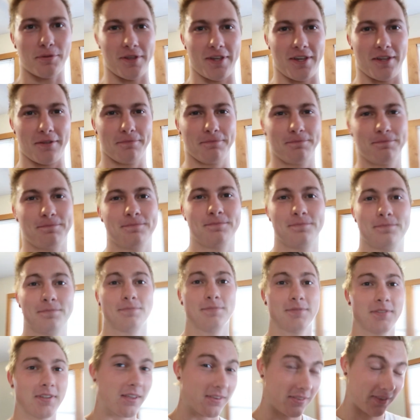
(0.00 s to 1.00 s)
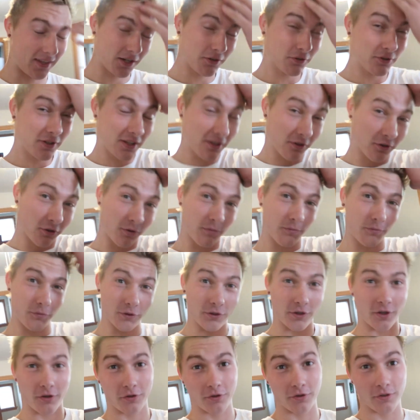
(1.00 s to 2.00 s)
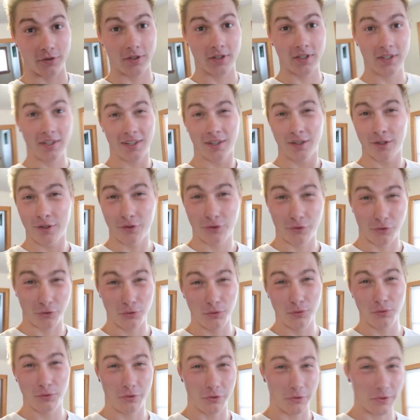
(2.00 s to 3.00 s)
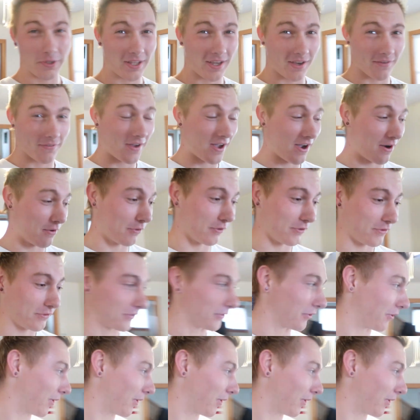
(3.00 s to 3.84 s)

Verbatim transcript: plan. They don't get home for another two, two and a half hours.